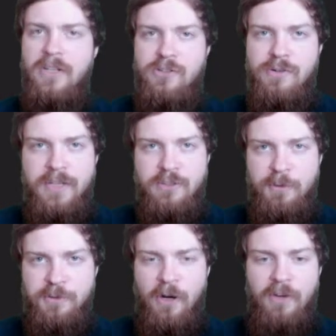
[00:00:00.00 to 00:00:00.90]
to generate so
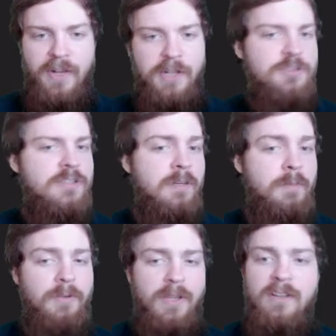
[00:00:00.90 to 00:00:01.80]
much card advantage. It's going
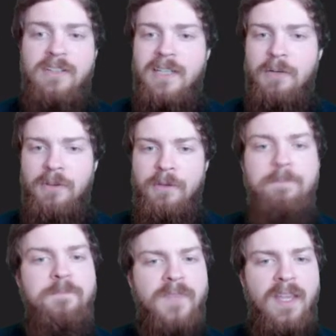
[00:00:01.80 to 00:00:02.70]
to be really hard to deal with you.